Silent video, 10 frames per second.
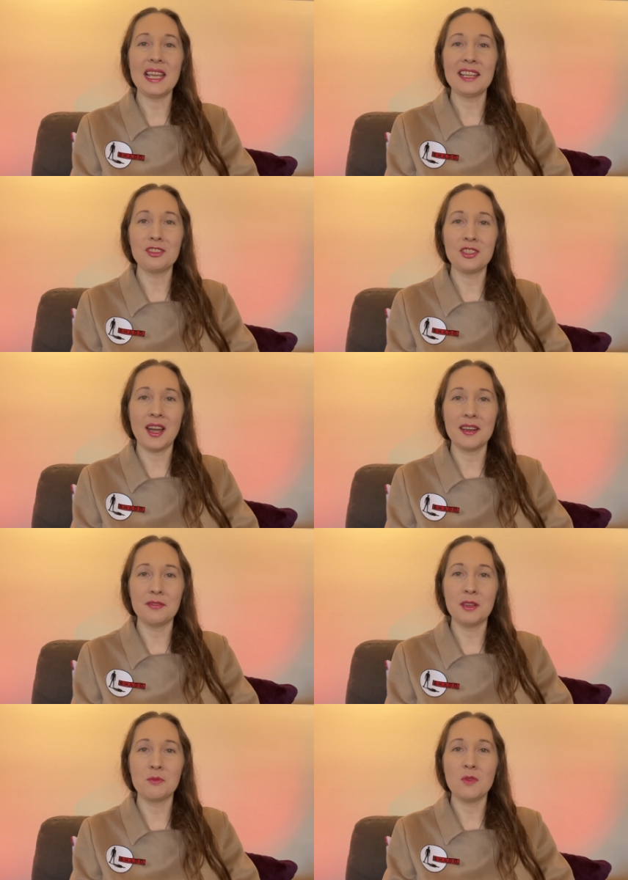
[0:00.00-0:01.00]
that shot of
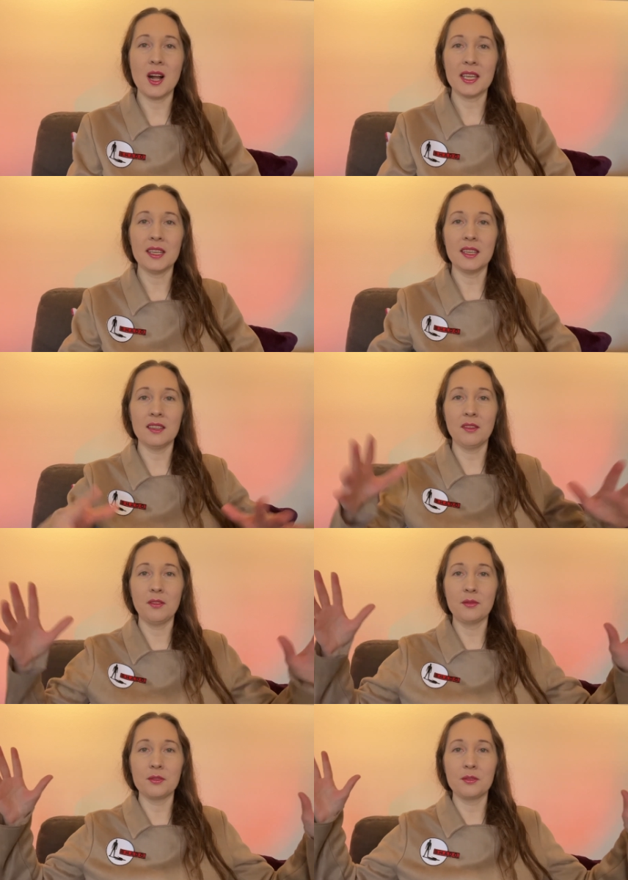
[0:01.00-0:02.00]
him walking in
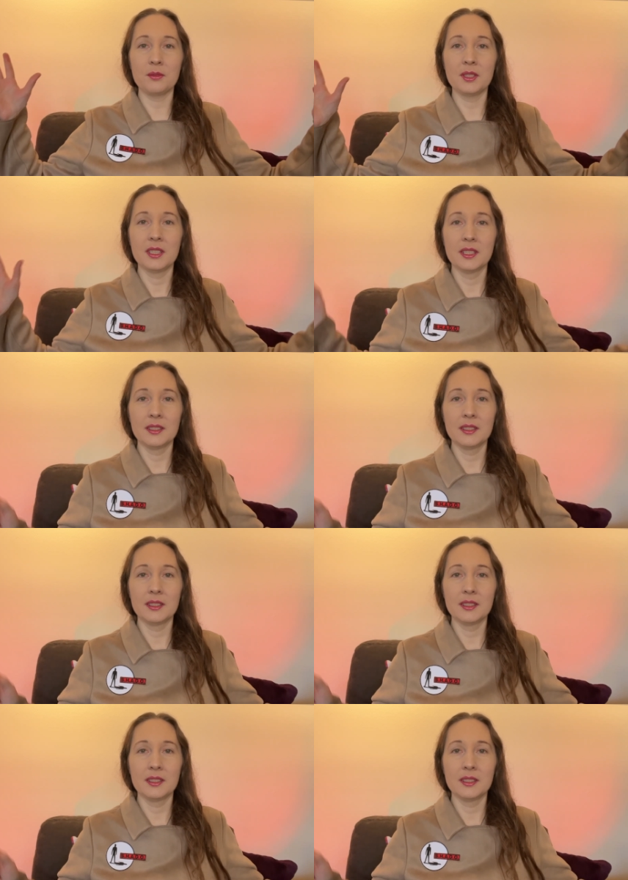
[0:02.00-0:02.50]
through